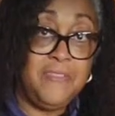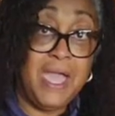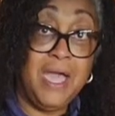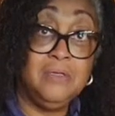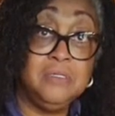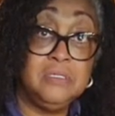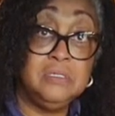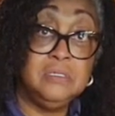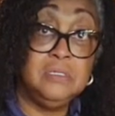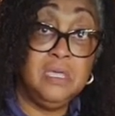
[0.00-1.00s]

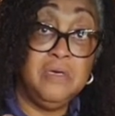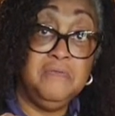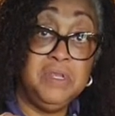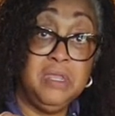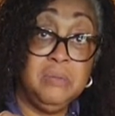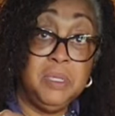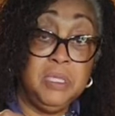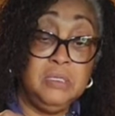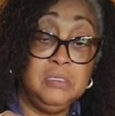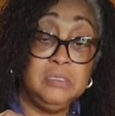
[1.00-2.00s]
thousands of vanilla
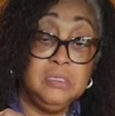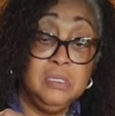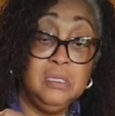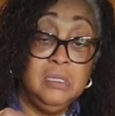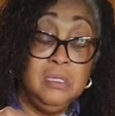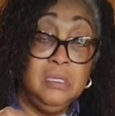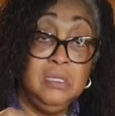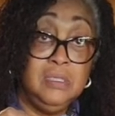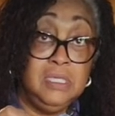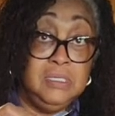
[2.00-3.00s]
beans.
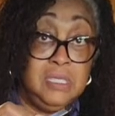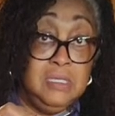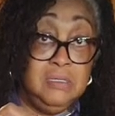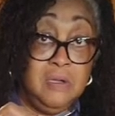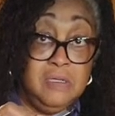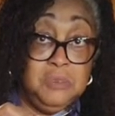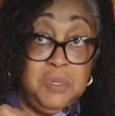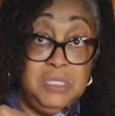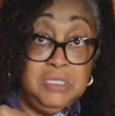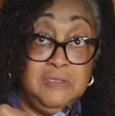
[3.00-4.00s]
These things are
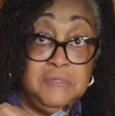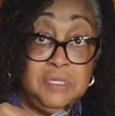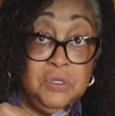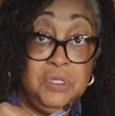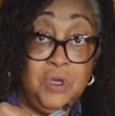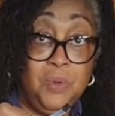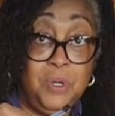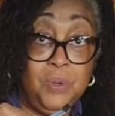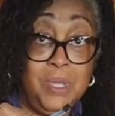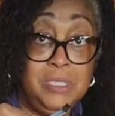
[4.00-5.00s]
expensive, so you don't
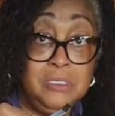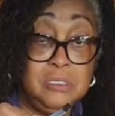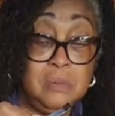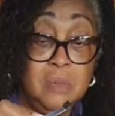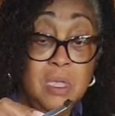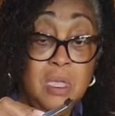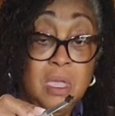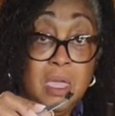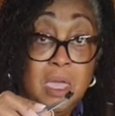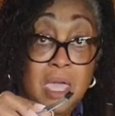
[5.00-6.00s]
want to waste them.
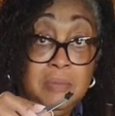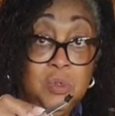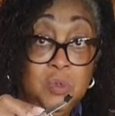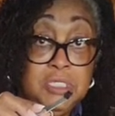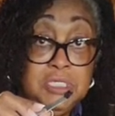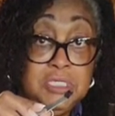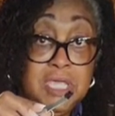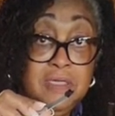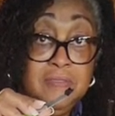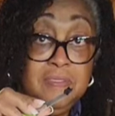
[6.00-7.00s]
I'm going to
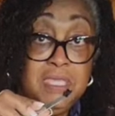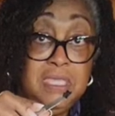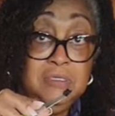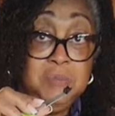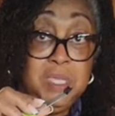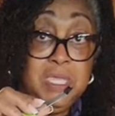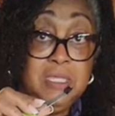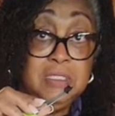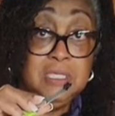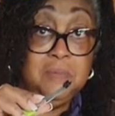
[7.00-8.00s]
take these
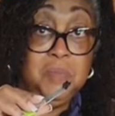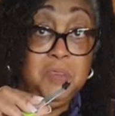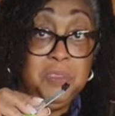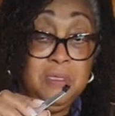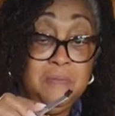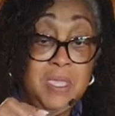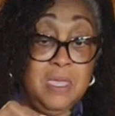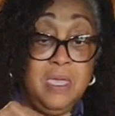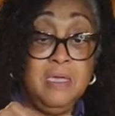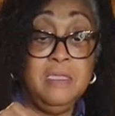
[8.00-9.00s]
beans and put them
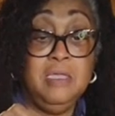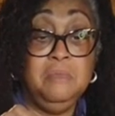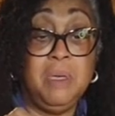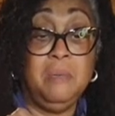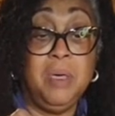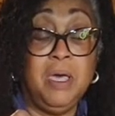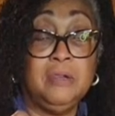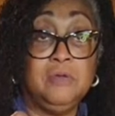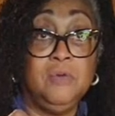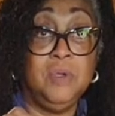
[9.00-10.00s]
in my
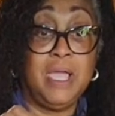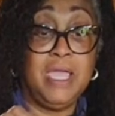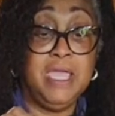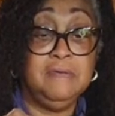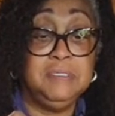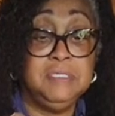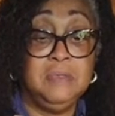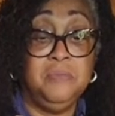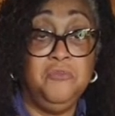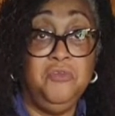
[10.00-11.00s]
bottle where I have
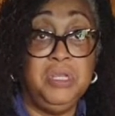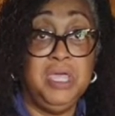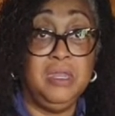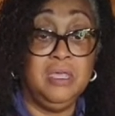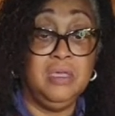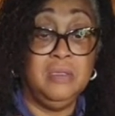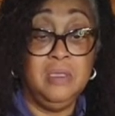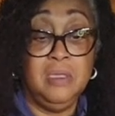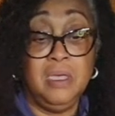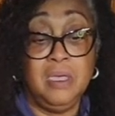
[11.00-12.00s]
some vanilla
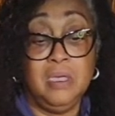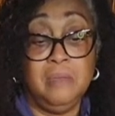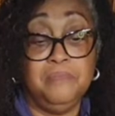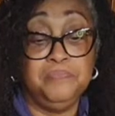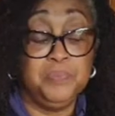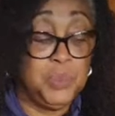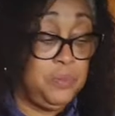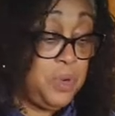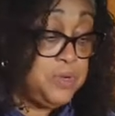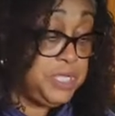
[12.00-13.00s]

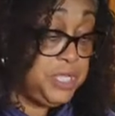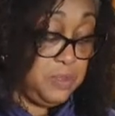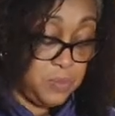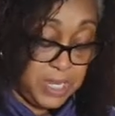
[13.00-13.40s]
poking up